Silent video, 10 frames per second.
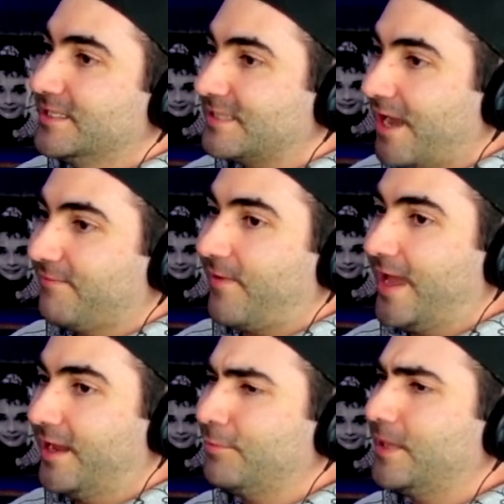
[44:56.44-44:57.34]

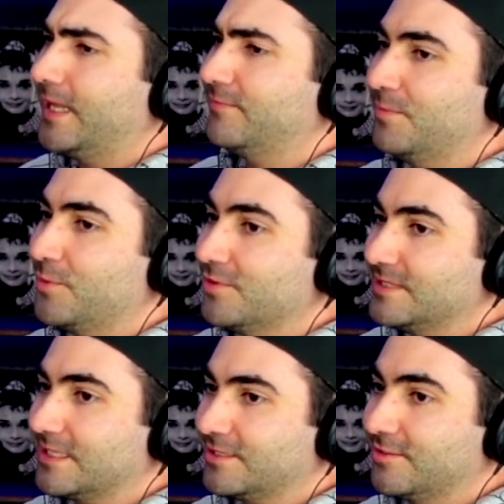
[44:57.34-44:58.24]
Sci-fi. I really love the
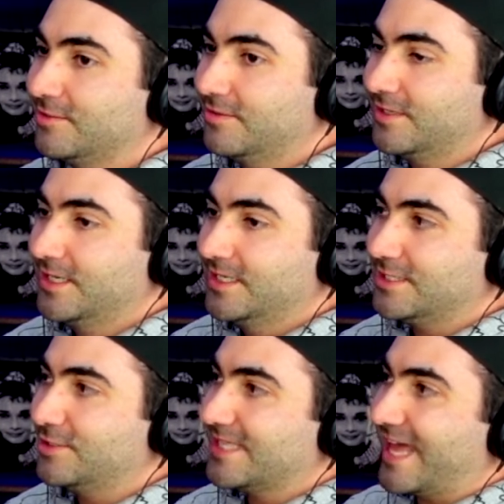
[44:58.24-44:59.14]
music too. It's
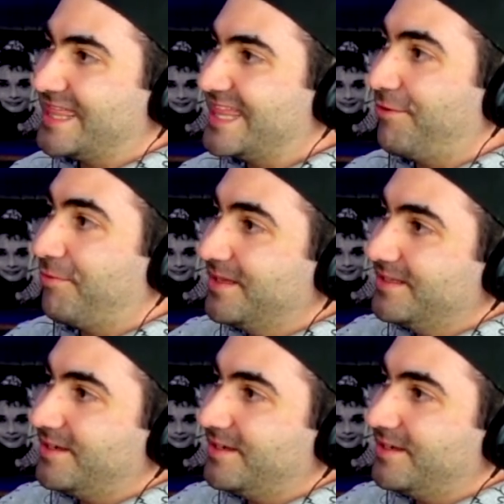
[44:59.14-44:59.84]
using that theremin.